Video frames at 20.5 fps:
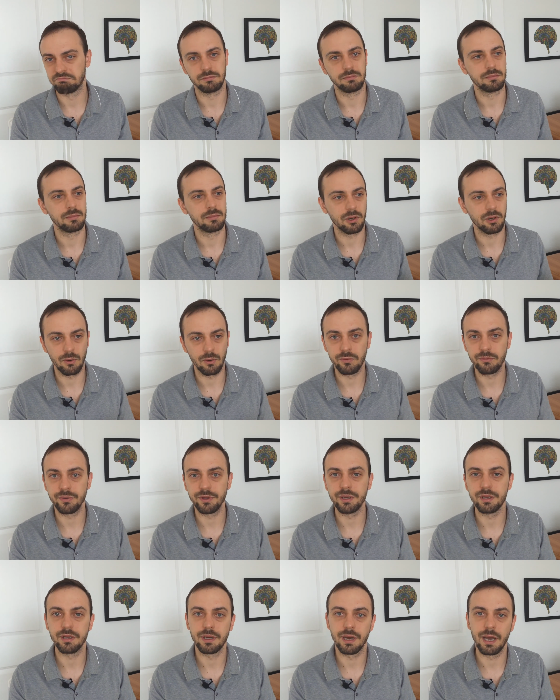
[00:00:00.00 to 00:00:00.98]

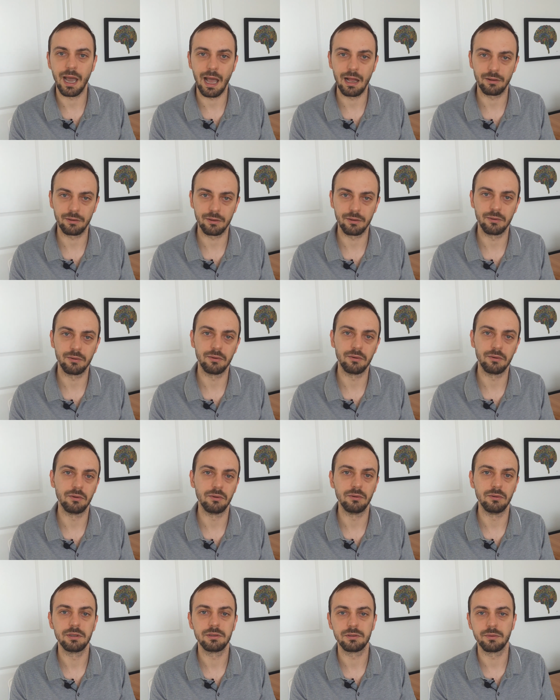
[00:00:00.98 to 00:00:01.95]
coffee,
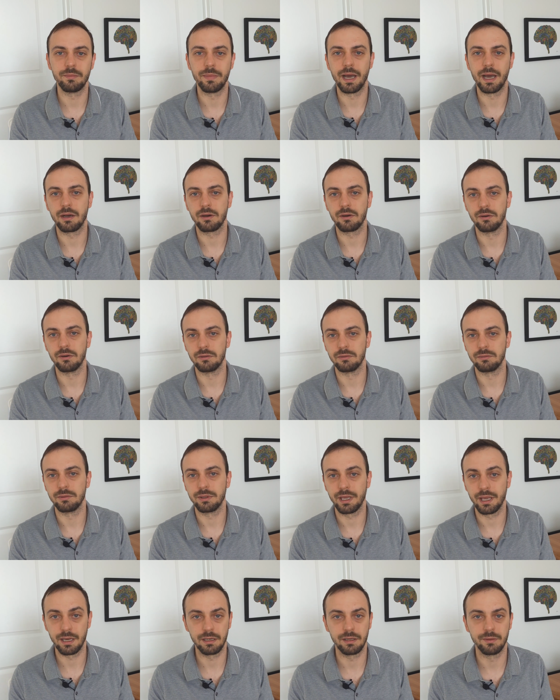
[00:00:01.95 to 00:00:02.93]
alcohol, tobacco,
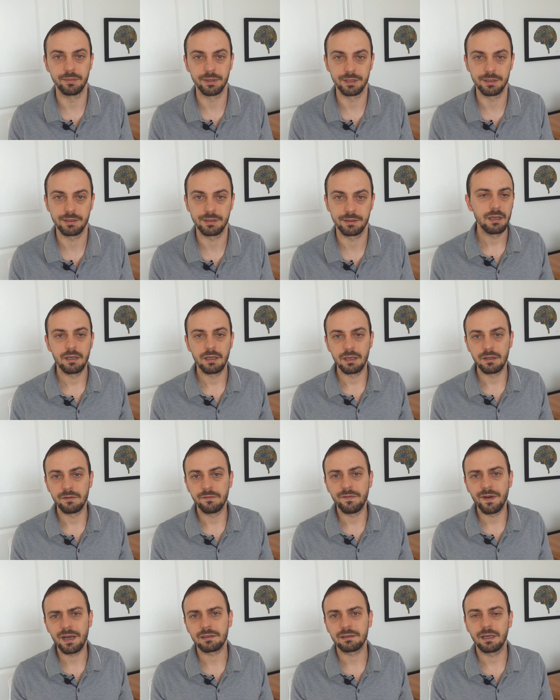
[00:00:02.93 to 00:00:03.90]
cannabis. In
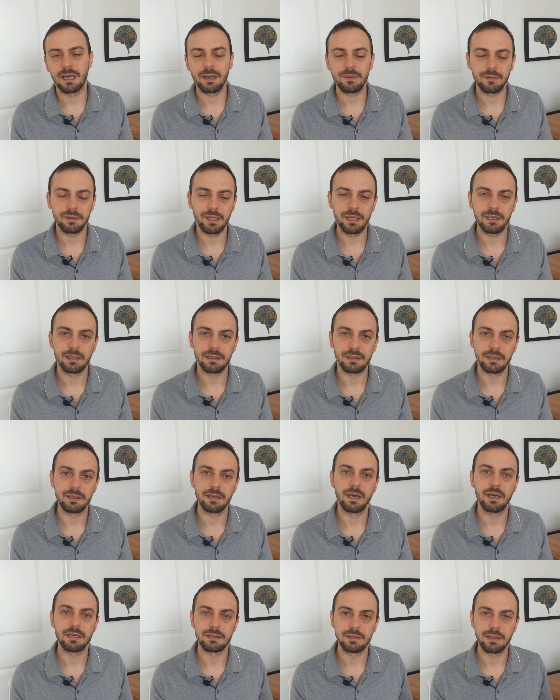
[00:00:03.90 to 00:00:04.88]
fact, I'm glad that it
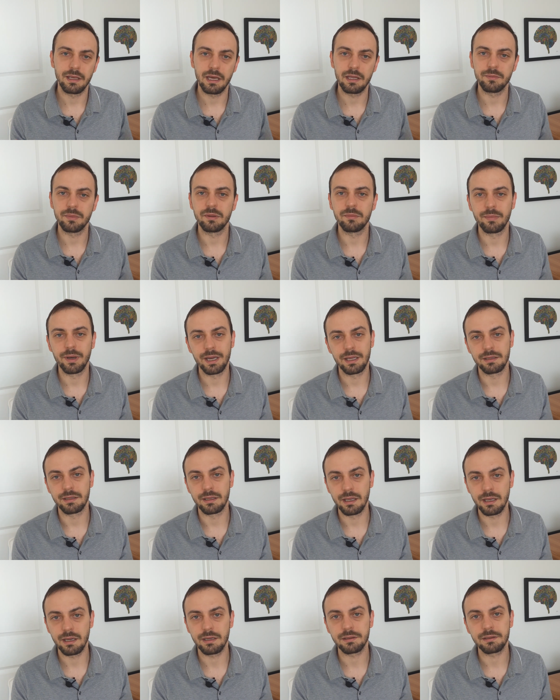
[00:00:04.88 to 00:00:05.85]
has not been banned
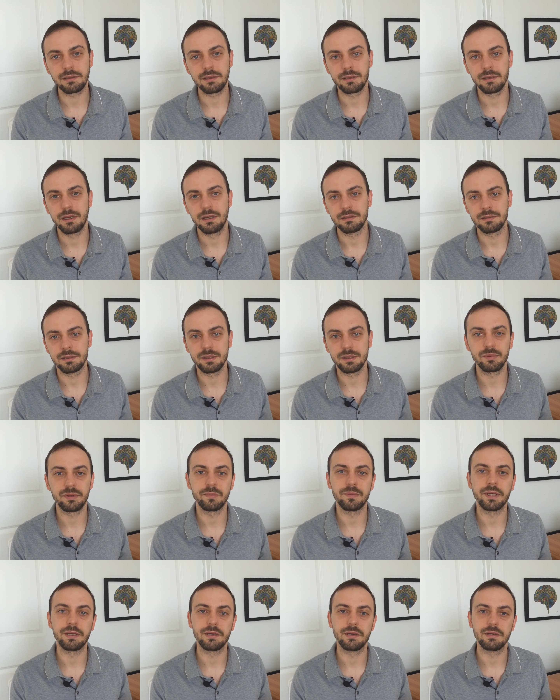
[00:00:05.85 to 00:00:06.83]
yet, simply
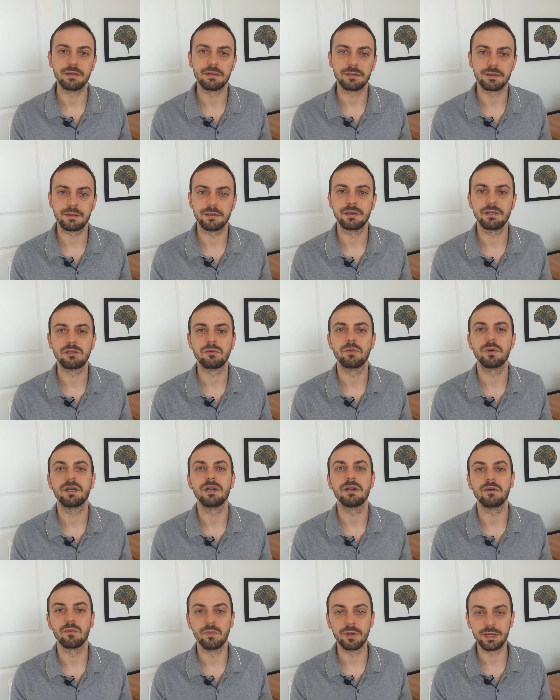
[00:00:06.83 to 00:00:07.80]
because this
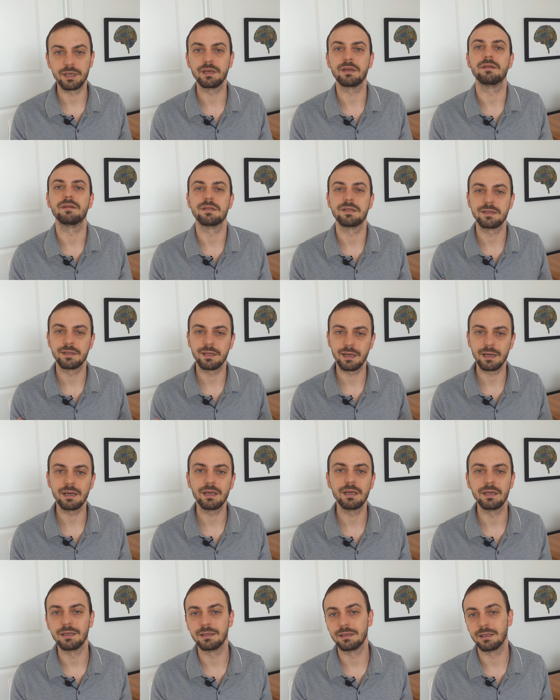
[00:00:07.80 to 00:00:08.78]
way we can study
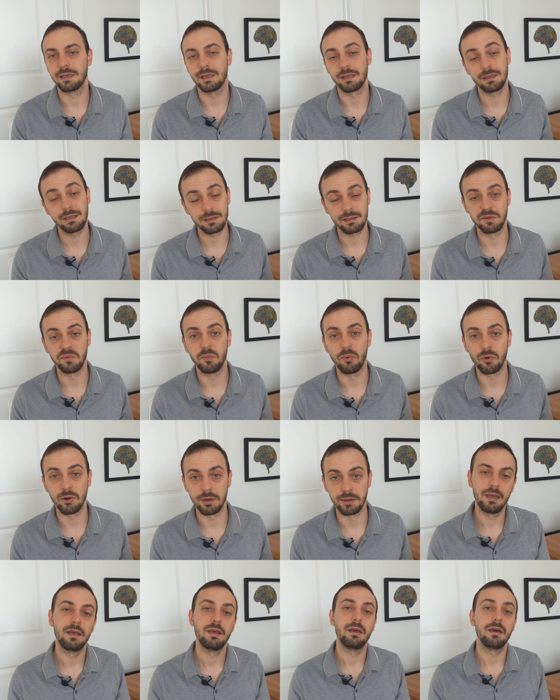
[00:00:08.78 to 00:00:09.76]
it, and that's
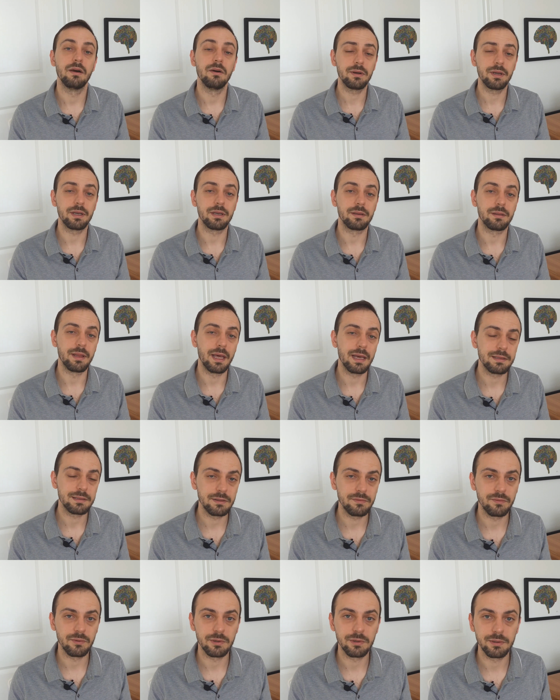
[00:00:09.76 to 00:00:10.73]
important. Okay, that's
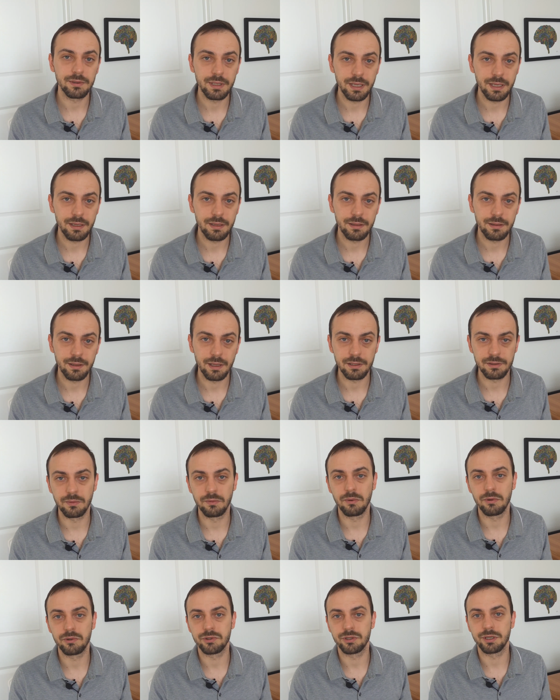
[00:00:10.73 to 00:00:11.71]
it for today. Thanks for
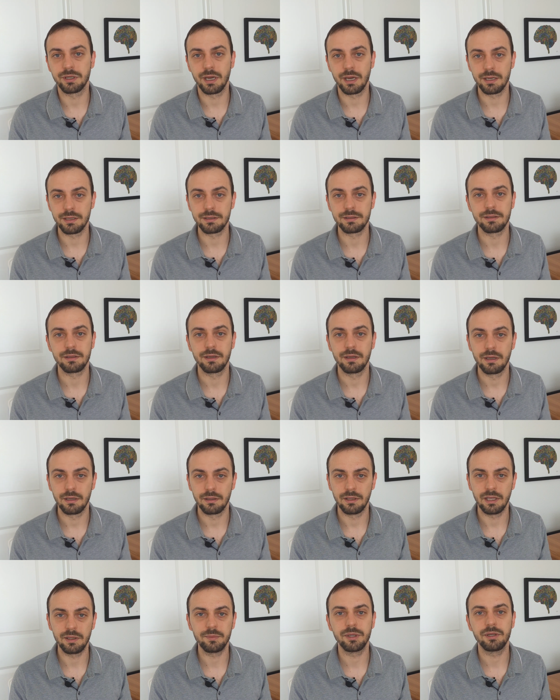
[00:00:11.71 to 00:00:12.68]
watching, guys.
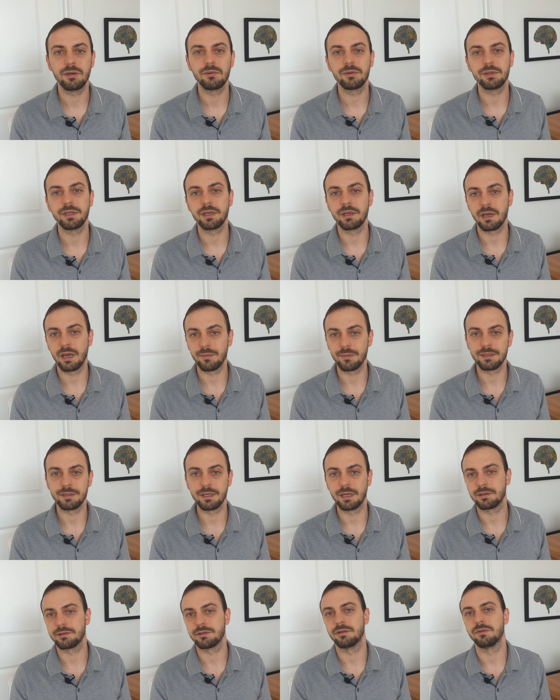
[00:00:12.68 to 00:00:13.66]
Let me know in the comment
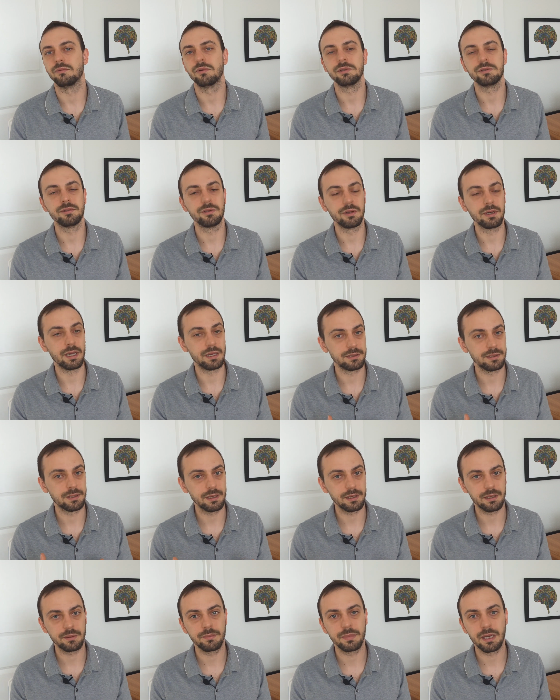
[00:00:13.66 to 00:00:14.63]
section what do you guys
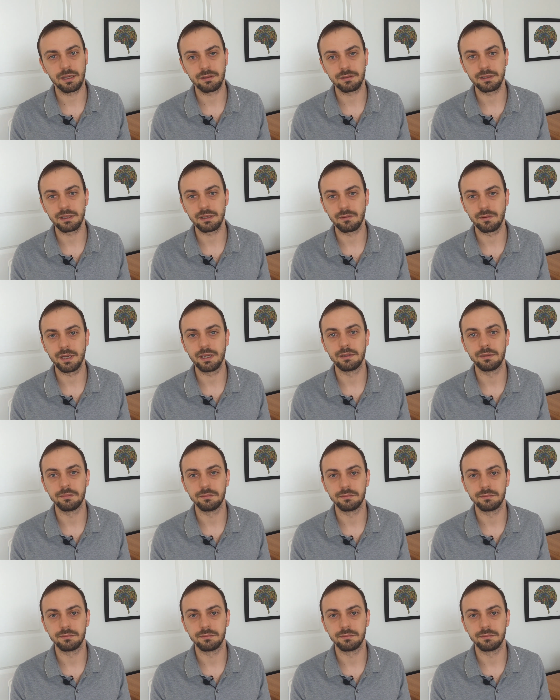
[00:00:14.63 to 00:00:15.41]
think about the Kratom.